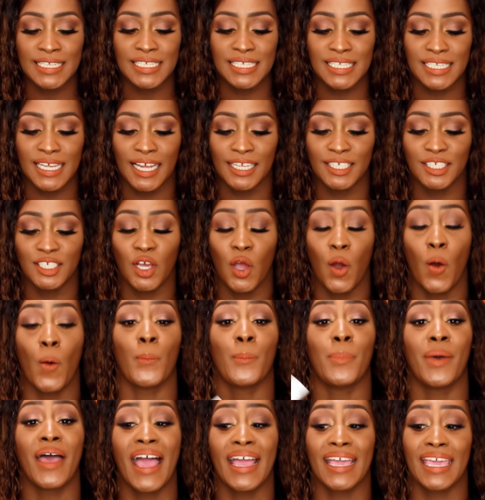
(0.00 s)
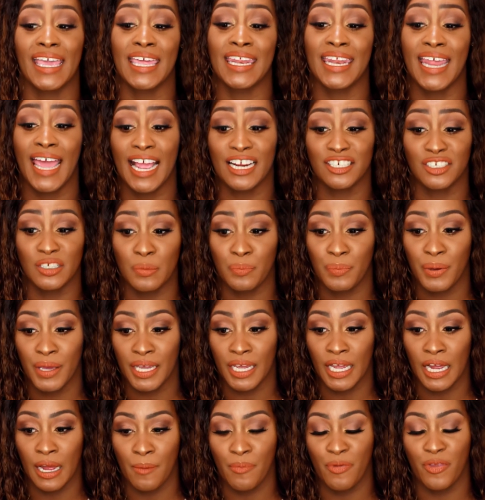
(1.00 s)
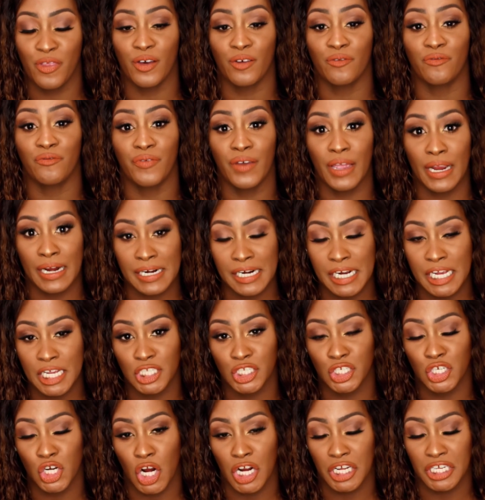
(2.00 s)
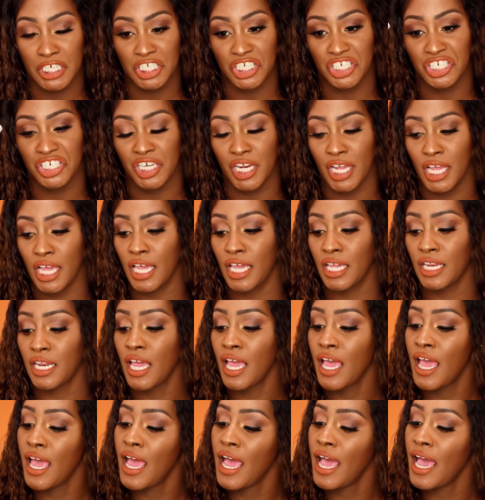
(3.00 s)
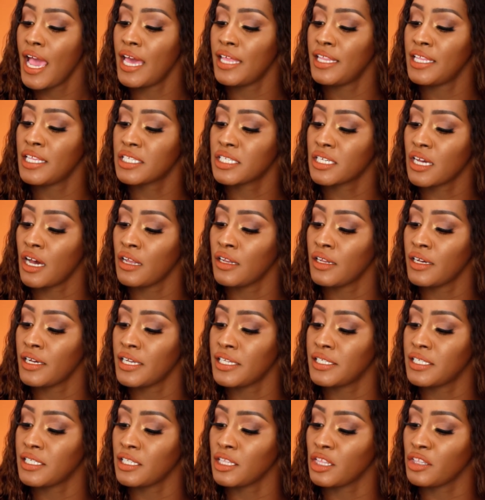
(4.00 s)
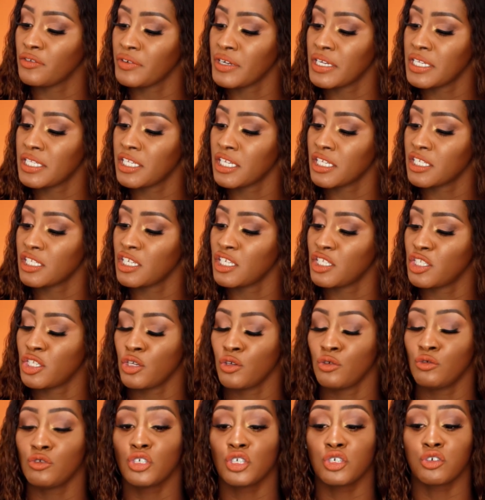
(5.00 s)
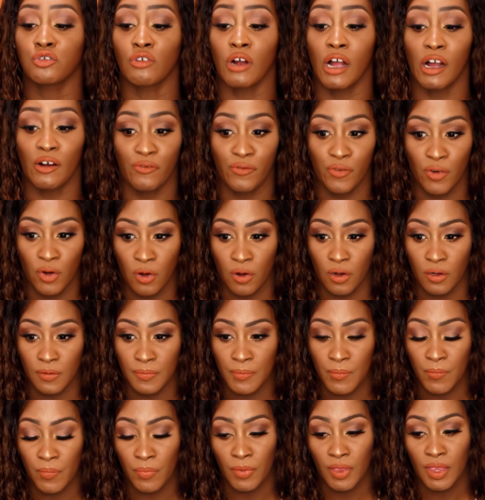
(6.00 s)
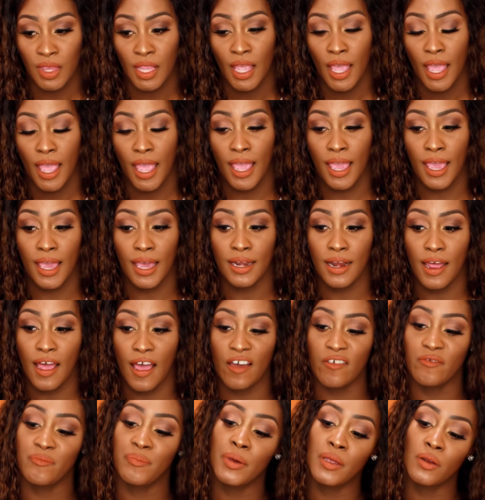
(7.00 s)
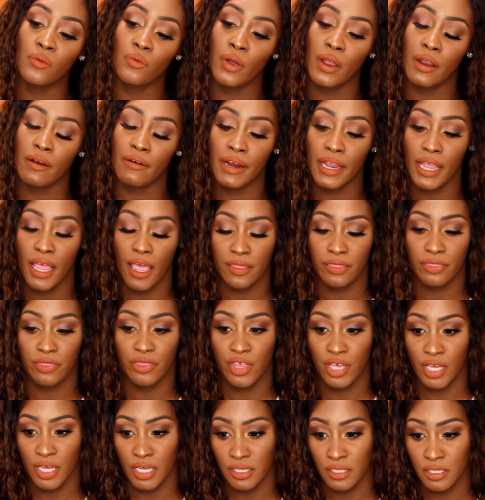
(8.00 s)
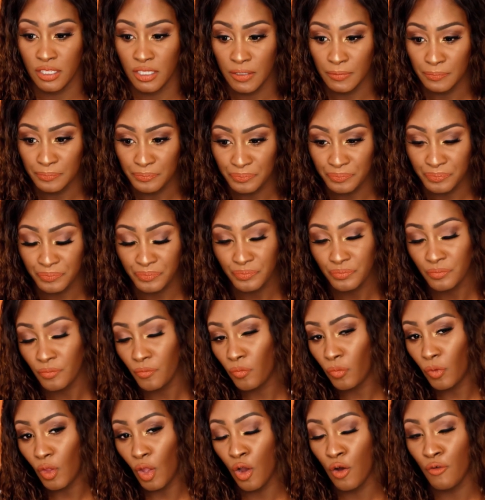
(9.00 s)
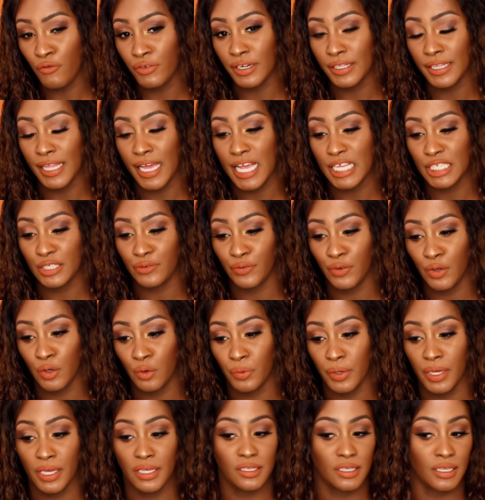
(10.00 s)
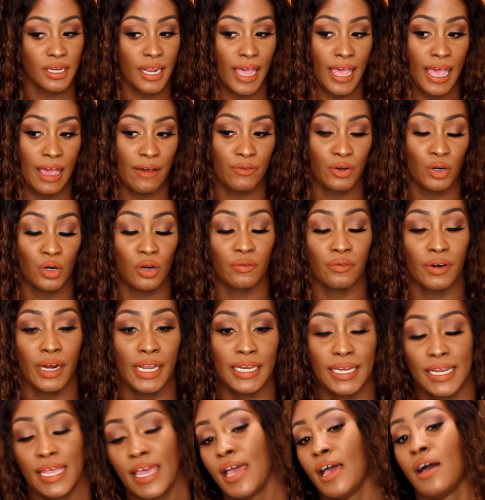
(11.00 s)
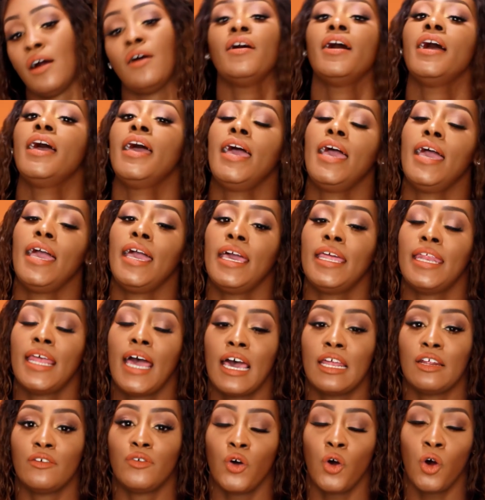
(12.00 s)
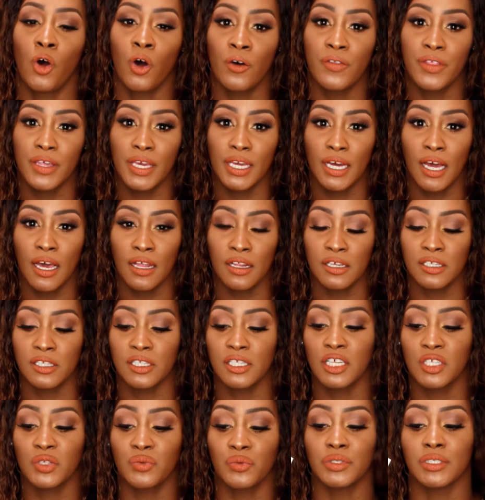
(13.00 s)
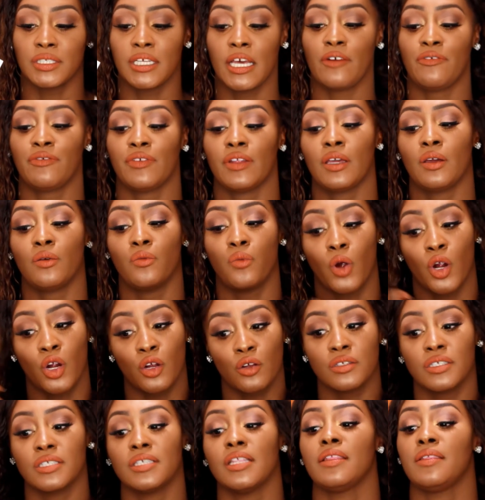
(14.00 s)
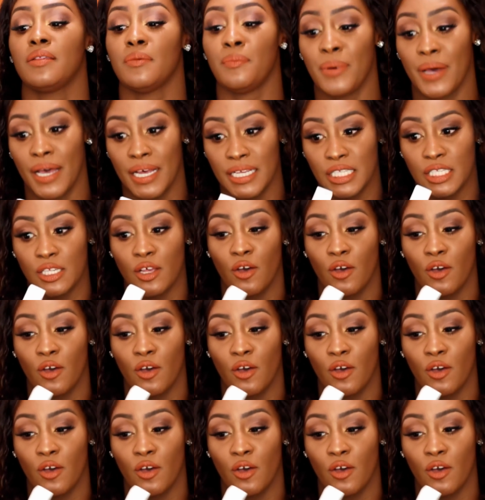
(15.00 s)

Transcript: decide to go back and actually pick up the very darkest shade. And this color is in 362 Truffle. And I've been wearing this over the last few weeks and I have it on right now and out of all the colors this one definitely works the best